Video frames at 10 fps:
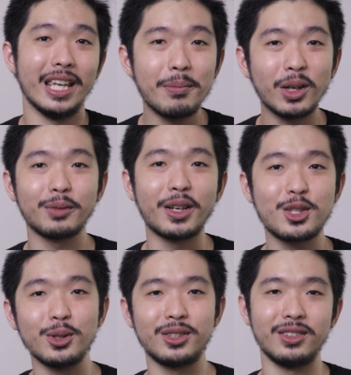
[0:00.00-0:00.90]
In most of my
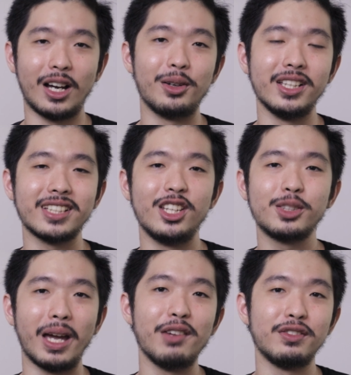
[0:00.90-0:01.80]
shoots nowadays, I
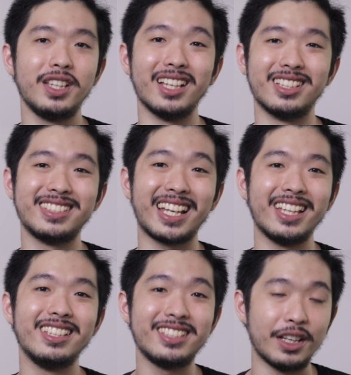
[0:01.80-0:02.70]
use my M50 as a
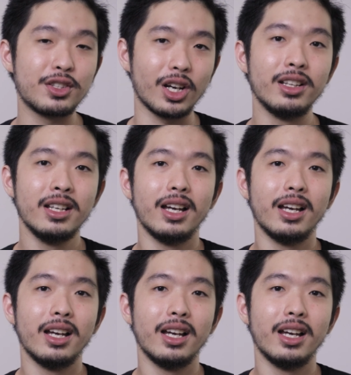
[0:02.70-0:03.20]
second safe shot.